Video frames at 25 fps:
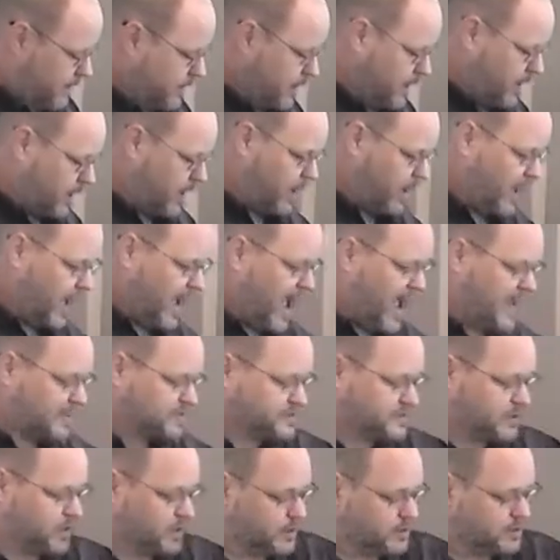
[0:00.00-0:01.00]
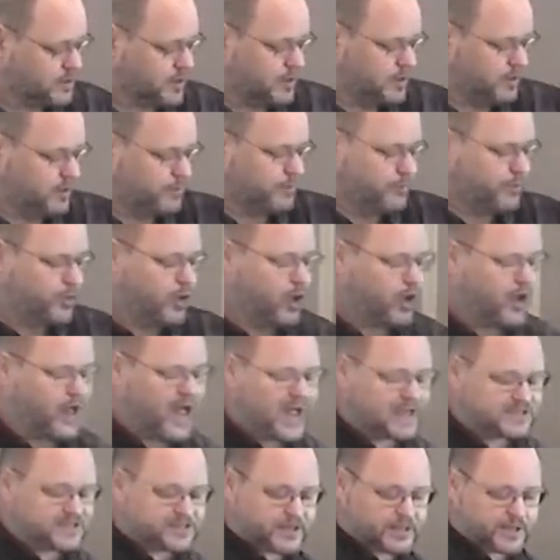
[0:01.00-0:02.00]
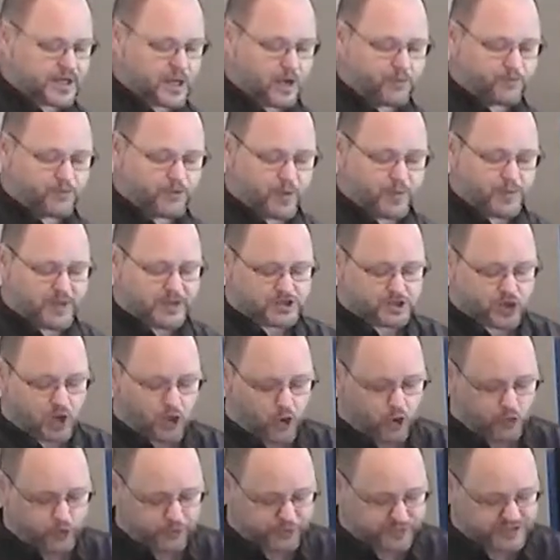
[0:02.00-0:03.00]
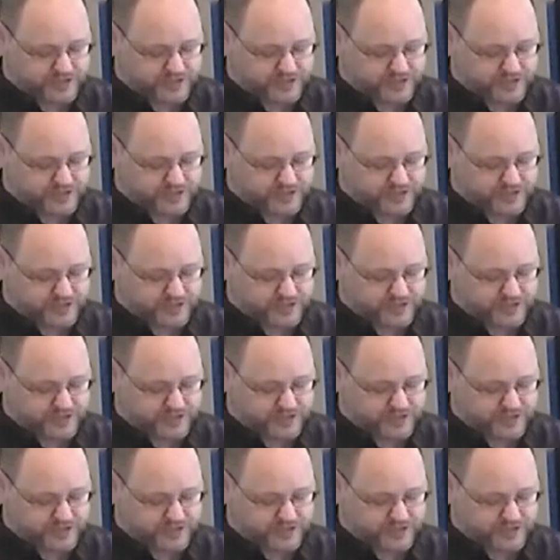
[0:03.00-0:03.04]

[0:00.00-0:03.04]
uh, has to, the bull has to come from his own